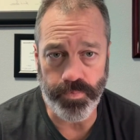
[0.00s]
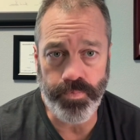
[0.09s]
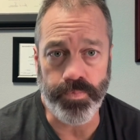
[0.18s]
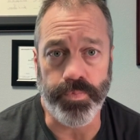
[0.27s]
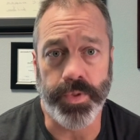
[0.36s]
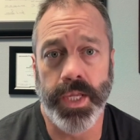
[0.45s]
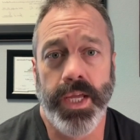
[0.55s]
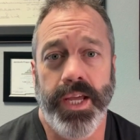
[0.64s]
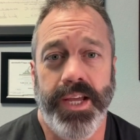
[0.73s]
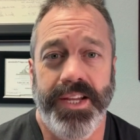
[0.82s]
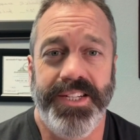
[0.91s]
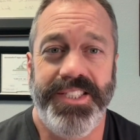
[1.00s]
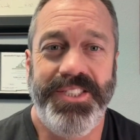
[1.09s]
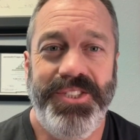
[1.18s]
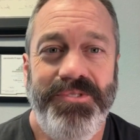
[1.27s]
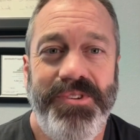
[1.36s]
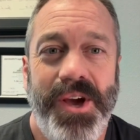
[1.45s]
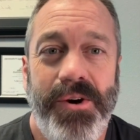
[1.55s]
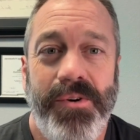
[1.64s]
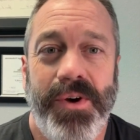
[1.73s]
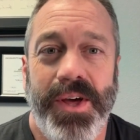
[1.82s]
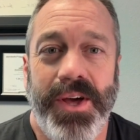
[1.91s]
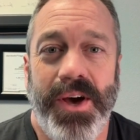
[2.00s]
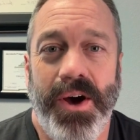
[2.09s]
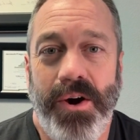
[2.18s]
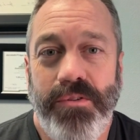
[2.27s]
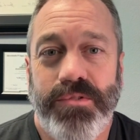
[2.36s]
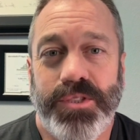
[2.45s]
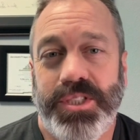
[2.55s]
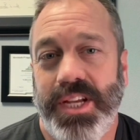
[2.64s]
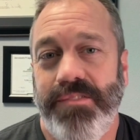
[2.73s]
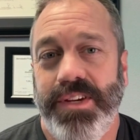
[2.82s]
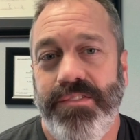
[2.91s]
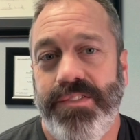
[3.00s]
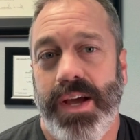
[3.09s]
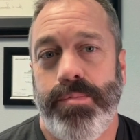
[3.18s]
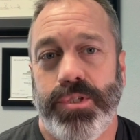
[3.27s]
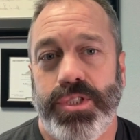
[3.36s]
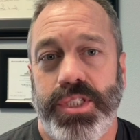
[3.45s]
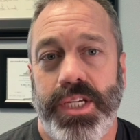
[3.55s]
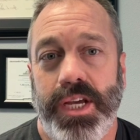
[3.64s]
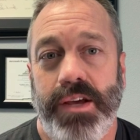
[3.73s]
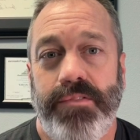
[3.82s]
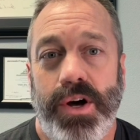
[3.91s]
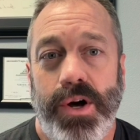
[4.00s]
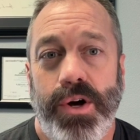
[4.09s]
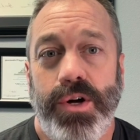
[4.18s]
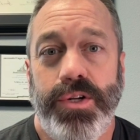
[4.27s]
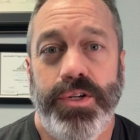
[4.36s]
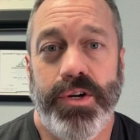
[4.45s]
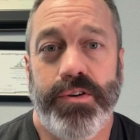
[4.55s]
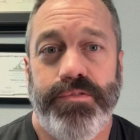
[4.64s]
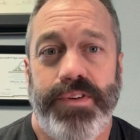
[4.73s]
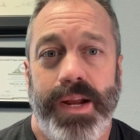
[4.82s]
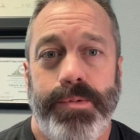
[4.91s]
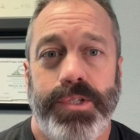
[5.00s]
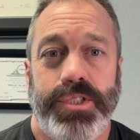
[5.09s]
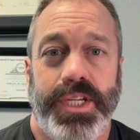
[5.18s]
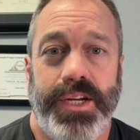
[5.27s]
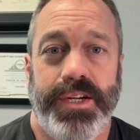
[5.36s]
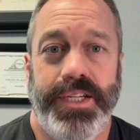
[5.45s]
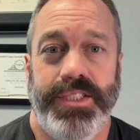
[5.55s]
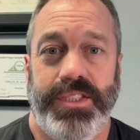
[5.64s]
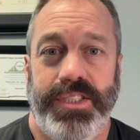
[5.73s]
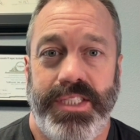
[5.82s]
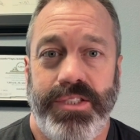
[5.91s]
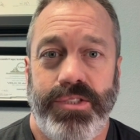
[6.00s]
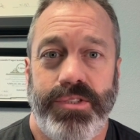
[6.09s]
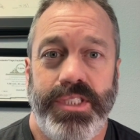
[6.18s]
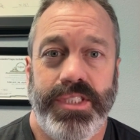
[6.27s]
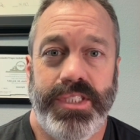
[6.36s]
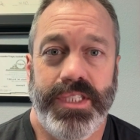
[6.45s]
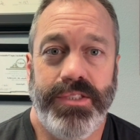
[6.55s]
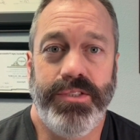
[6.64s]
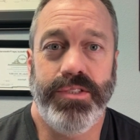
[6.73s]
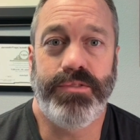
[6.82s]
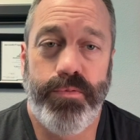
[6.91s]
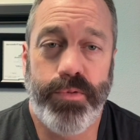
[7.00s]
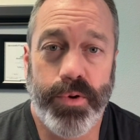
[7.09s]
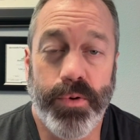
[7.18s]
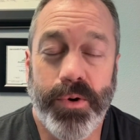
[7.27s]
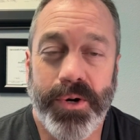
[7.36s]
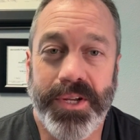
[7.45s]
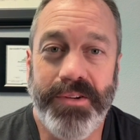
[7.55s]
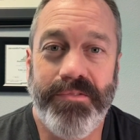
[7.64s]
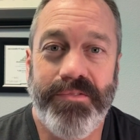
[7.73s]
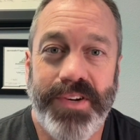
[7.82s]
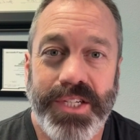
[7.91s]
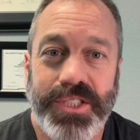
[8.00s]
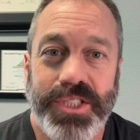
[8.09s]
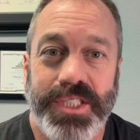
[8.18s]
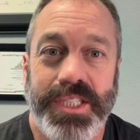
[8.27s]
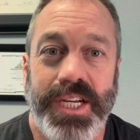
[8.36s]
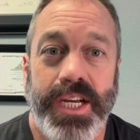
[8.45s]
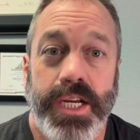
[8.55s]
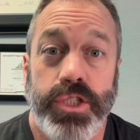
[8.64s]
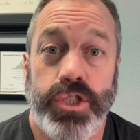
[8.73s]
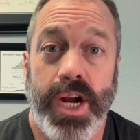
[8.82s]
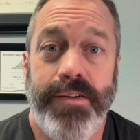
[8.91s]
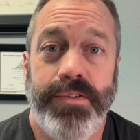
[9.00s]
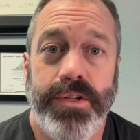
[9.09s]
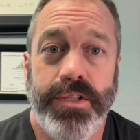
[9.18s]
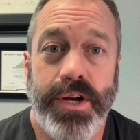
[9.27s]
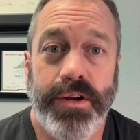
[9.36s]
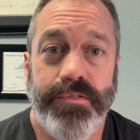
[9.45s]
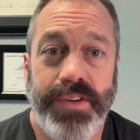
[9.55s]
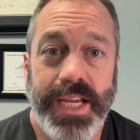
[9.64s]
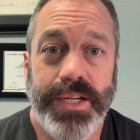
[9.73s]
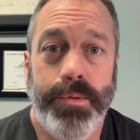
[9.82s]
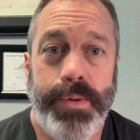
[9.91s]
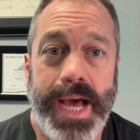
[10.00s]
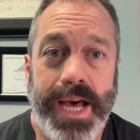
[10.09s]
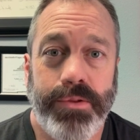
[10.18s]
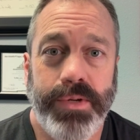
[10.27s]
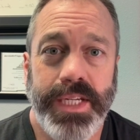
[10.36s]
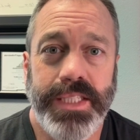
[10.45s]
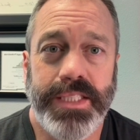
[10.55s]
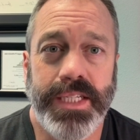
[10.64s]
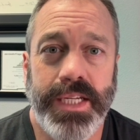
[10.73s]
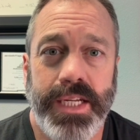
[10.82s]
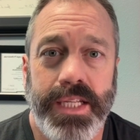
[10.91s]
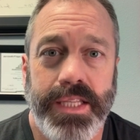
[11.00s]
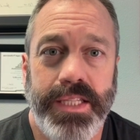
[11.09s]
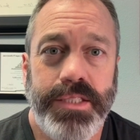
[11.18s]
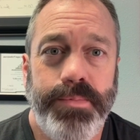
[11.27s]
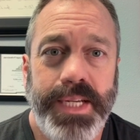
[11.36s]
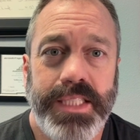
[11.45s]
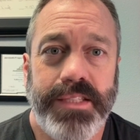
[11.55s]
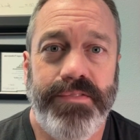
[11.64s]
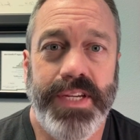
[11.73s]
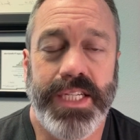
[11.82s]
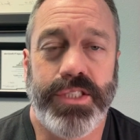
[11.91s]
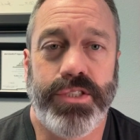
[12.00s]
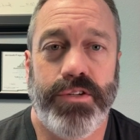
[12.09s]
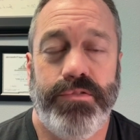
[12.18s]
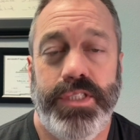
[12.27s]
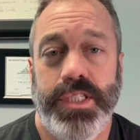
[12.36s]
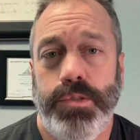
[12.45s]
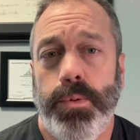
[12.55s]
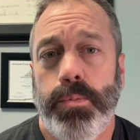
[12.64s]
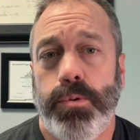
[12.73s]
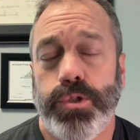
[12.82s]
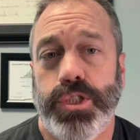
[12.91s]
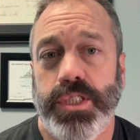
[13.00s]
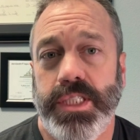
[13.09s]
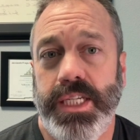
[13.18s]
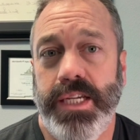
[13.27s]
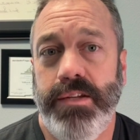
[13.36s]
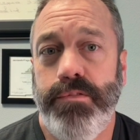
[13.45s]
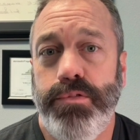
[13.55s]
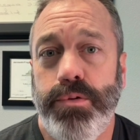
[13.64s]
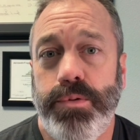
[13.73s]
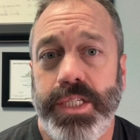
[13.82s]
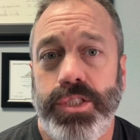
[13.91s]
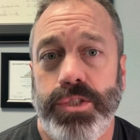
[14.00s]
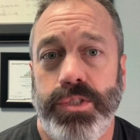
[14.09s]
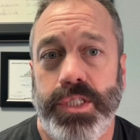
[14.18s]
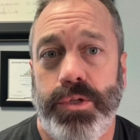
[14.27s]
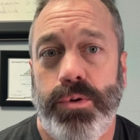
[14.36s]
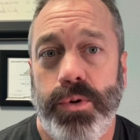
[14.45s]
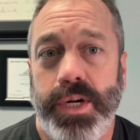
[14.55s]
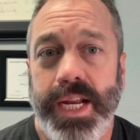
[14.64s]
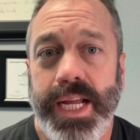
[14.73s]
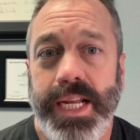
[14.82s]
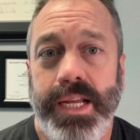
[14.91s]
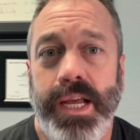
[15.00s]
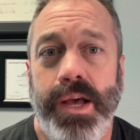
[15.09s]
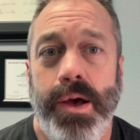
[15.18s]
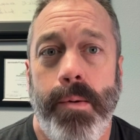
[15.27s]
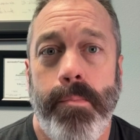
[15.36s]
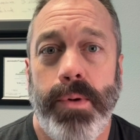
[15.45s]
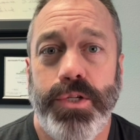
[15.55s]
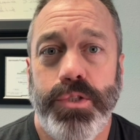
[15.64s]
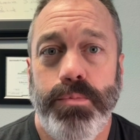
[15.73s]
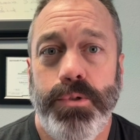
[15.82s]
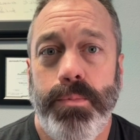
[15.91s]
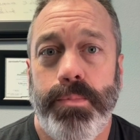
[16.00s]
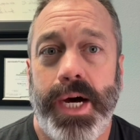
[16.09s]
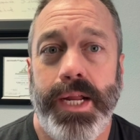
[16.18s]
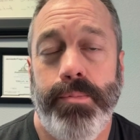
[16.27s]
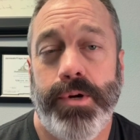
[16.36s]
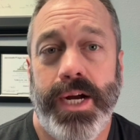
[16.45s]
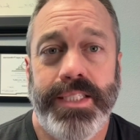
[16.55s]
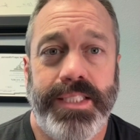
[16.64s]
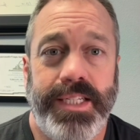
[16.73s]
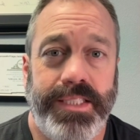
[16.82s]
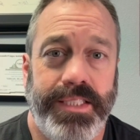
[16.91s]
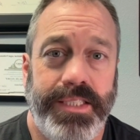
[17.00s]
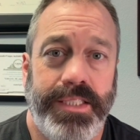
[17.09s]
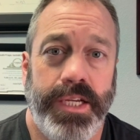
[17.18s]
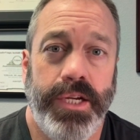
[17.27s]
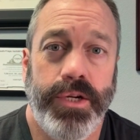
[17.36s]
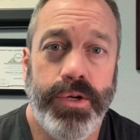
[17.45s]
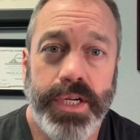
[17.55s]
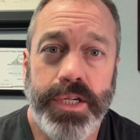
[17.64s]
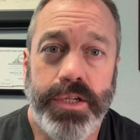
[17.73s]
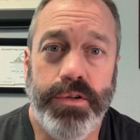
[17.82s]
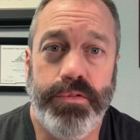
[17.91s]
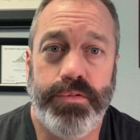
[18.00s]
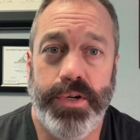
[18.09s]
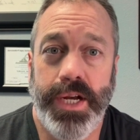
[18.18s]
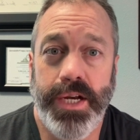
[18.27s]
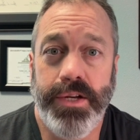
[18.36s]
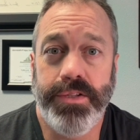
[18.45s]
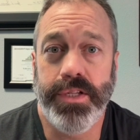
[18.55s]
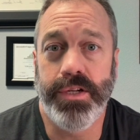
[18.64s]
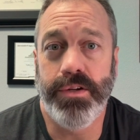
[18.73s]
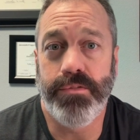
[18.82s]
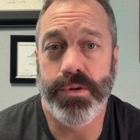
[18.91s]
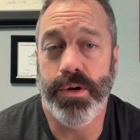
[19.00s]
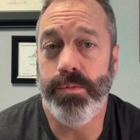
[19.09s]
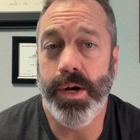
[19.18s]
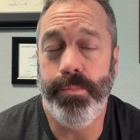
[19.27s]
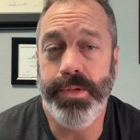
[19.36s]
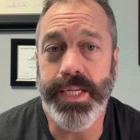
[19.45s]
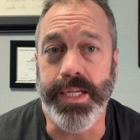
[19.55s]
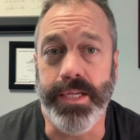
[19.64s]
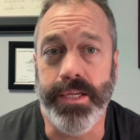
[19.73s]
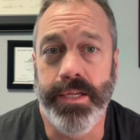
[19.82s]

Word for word: Did you know over 75% of all nerve fibers carrying sensory signals for organ function travel along vagal pathways. This makes the vagus nerve disproportionately influential in coordinating multiple body processes critical for health and overall well being.